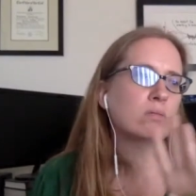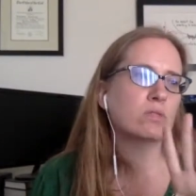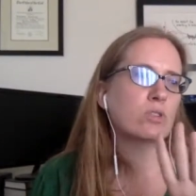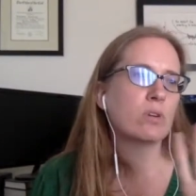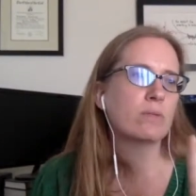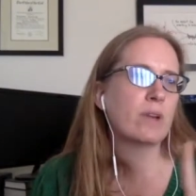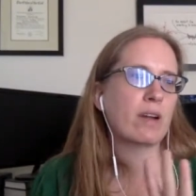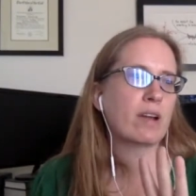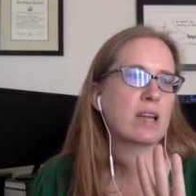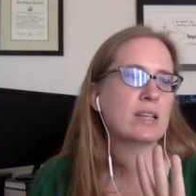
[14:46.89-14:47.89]
your
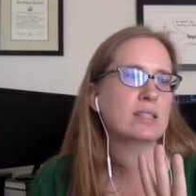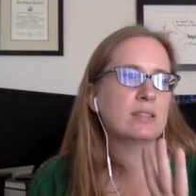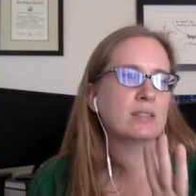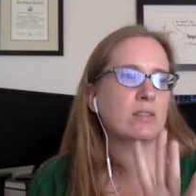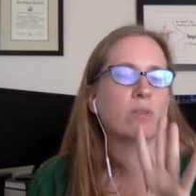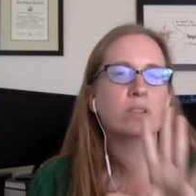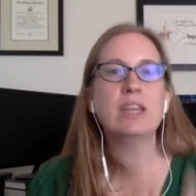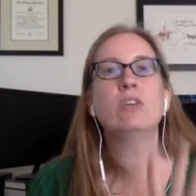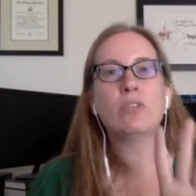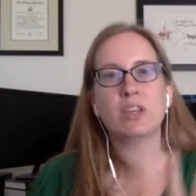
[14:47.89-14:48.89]
various
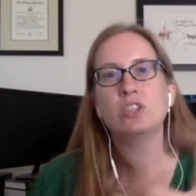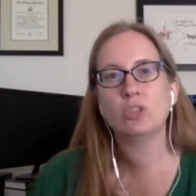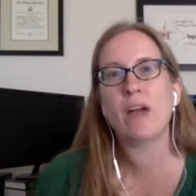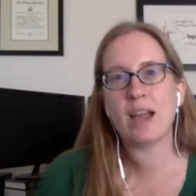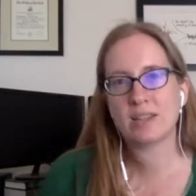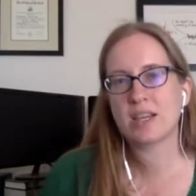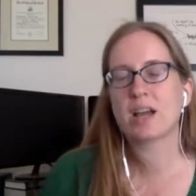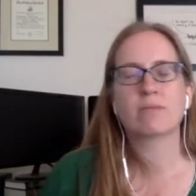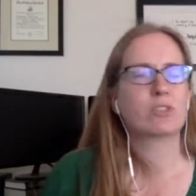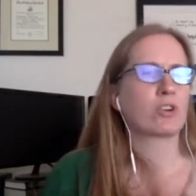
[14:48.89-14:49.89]
legal things you've had
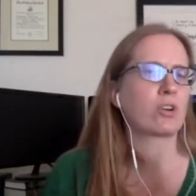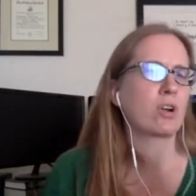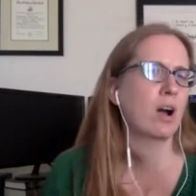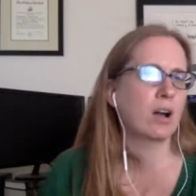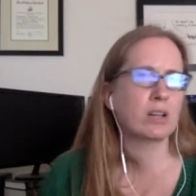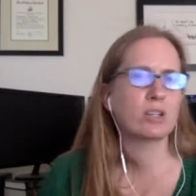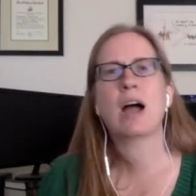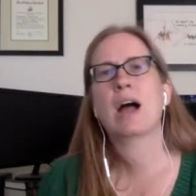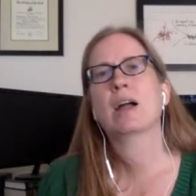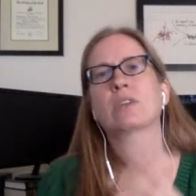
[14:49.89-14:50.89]
done, your
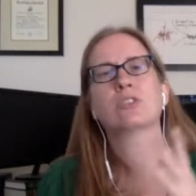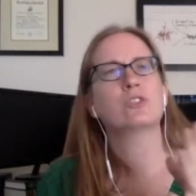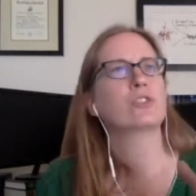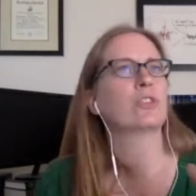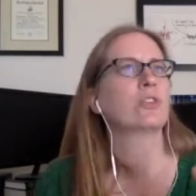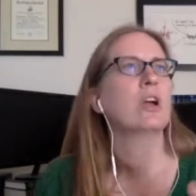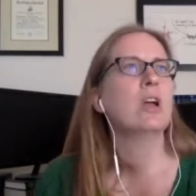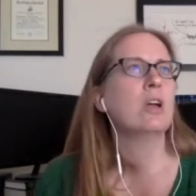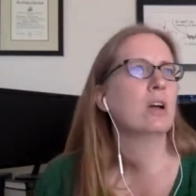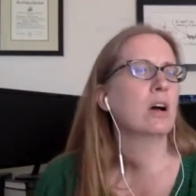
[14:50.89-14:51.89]
contracts, your
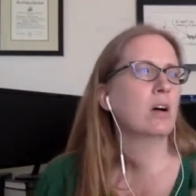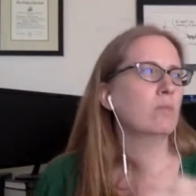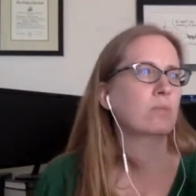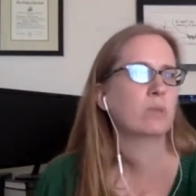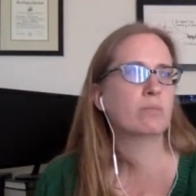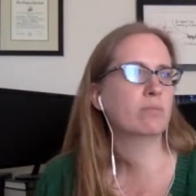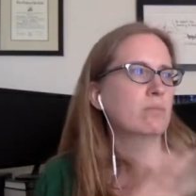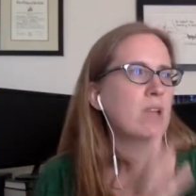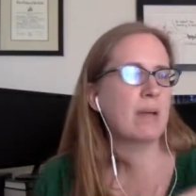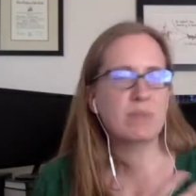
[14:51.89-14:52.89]
the
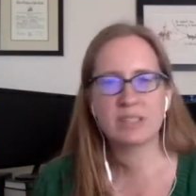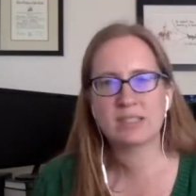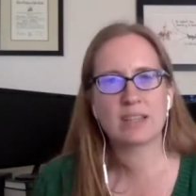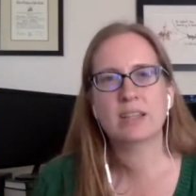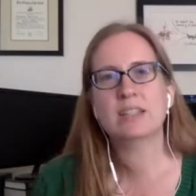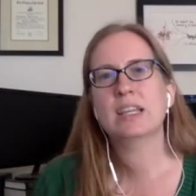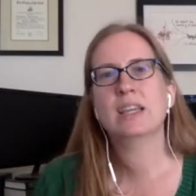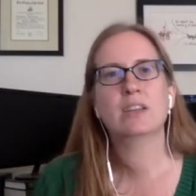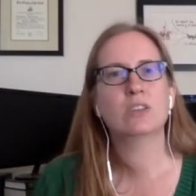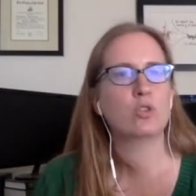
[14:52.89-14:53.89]
business
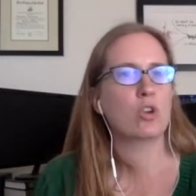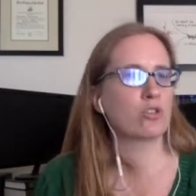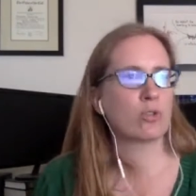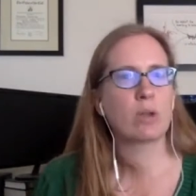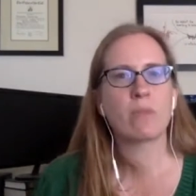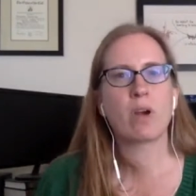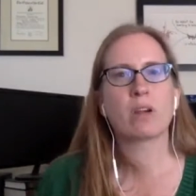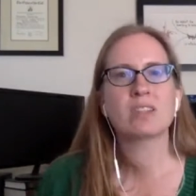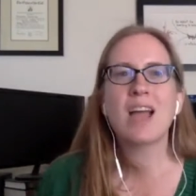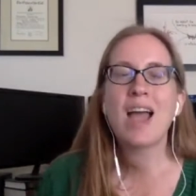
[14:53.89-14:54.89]
entities, your trademarks,